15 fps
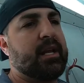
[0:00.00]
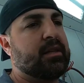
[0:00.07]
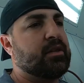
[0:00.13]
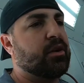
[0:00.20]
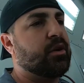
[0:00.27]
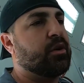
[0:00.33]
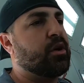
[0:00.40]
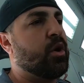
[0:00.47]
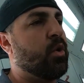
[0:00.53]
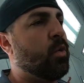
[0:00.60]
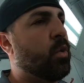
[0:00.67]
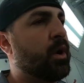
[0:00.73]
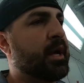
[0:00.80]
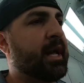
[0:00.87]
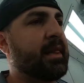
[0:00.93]
and third
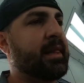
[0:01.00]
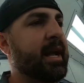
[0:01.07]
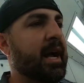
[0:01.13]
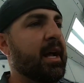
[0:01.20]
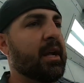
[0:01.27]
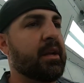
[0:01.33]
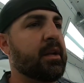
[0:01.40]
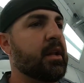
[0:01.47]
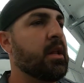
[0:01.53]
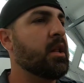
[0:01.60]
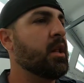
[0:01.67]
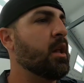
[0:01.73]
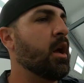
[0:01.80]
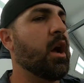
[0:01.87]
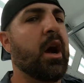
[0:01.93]
coat will get that.
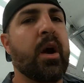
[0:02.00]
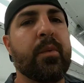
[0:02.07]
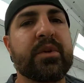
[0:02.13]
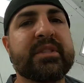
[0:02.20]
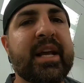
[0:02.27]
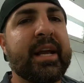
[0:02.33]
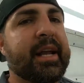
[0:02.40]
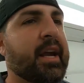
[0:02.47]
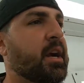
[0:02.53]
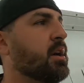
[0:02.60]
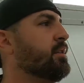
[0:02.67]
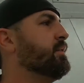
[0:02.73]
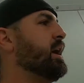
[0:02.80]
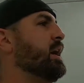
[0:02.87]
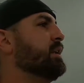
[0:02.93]
We'll take
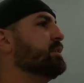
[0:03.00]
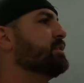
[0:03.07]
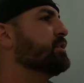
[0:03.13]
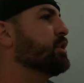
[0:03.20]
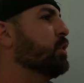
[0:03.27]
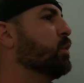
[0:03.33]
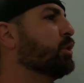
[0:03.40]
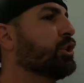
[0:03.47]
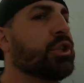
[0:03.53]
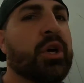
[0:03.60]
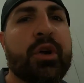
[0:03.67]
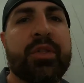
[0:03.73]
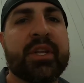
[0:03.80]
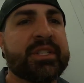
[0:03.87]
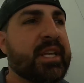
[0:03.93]
care of that. So we'll
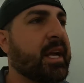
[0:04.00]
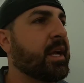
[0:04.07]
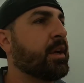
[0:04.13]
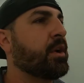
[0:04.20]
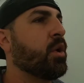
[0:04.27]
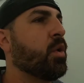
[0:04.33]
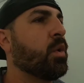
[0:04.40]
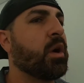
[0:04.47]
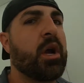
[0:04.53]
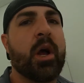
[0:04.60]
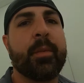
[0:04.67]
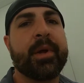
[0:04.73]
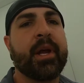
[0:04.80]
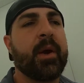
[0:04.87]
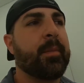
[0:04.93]
show you the second coat coming